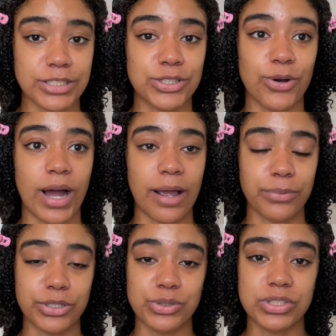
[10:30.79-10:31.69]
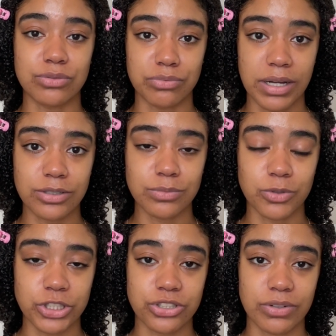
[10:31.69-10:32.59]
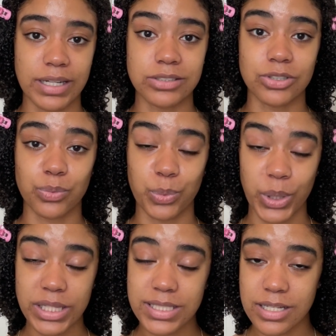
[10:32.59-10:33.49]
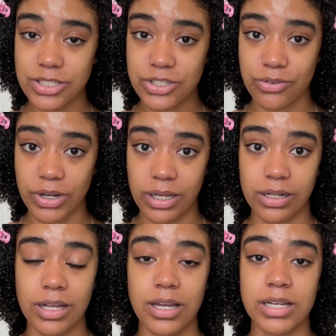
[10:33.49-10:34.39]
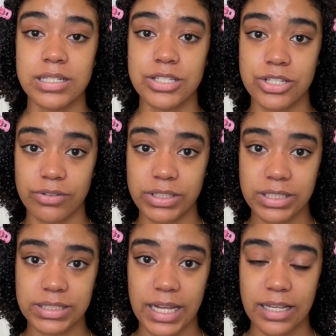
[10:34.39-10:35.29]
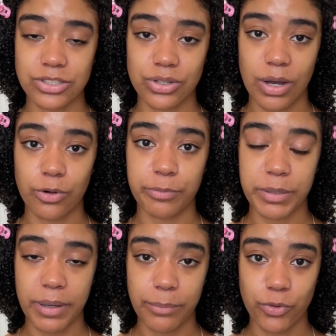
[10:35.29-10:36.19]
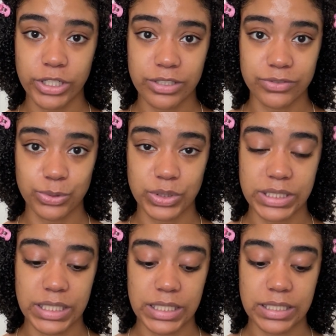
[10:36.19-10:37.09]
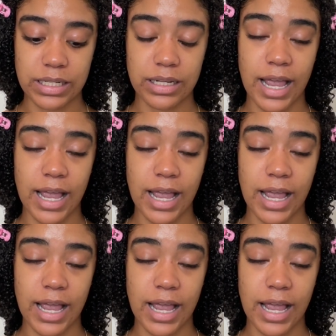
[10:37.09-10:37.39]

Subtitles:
So I would use the retinol moisturizer with sunscreen during the day, so that would be my morning routine,